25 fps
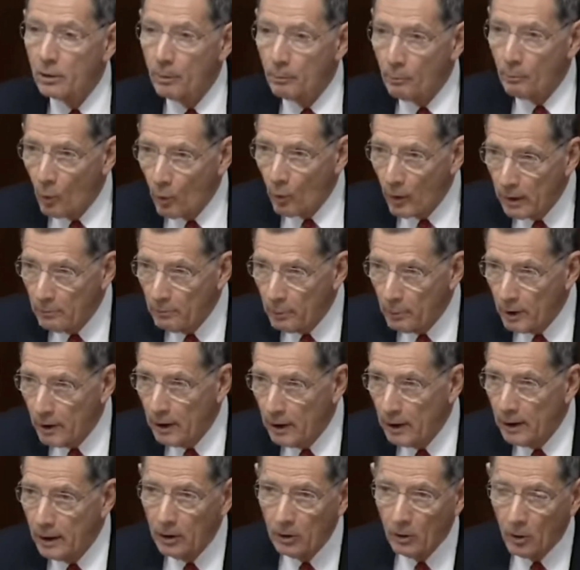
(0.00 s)
to point
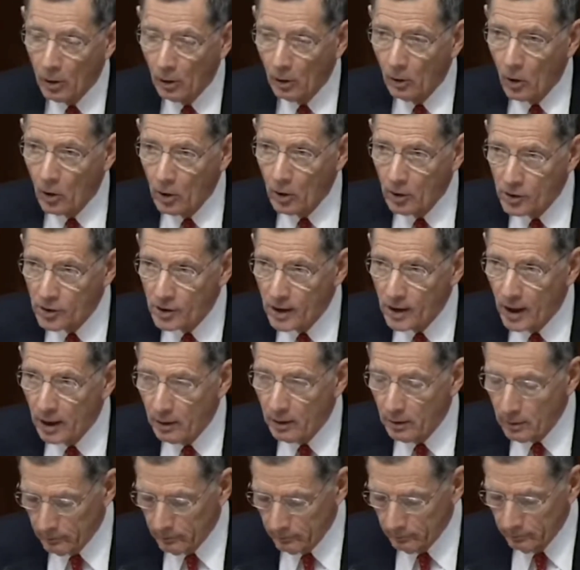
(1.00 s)
B in our large
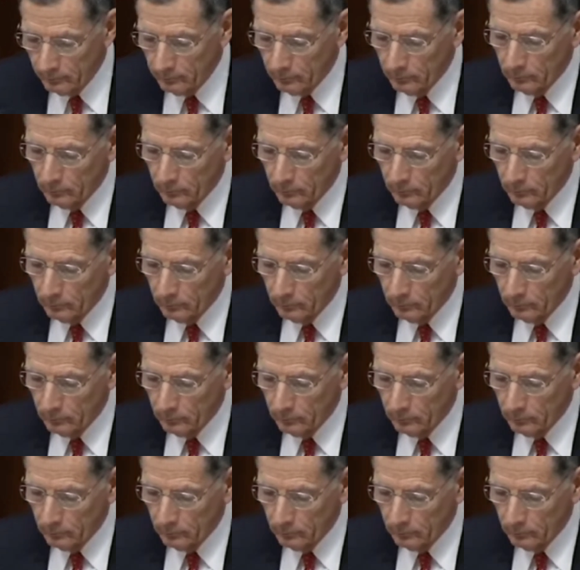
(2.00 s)
state?